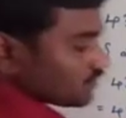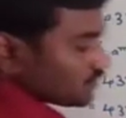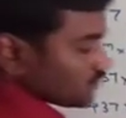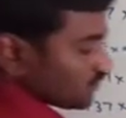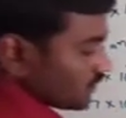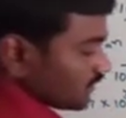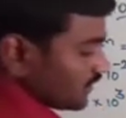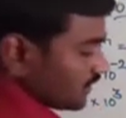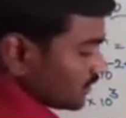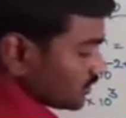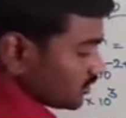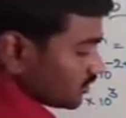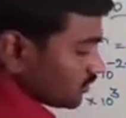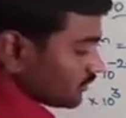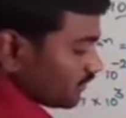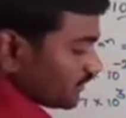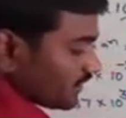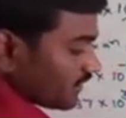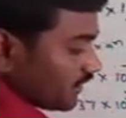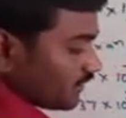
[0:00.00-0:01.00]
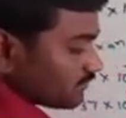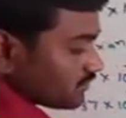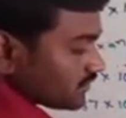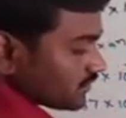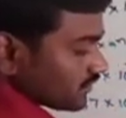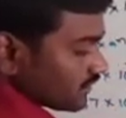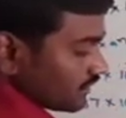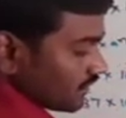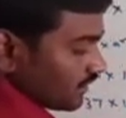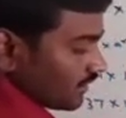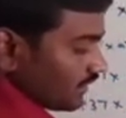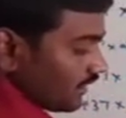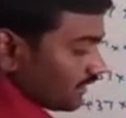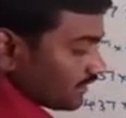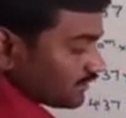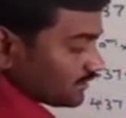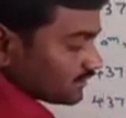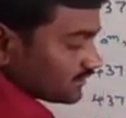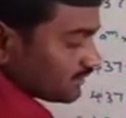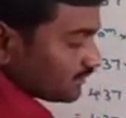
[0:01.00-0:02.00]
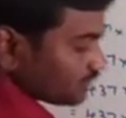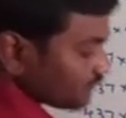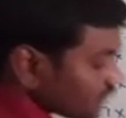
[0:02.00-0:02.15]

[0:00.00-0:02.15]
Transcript: So it should becomes like this.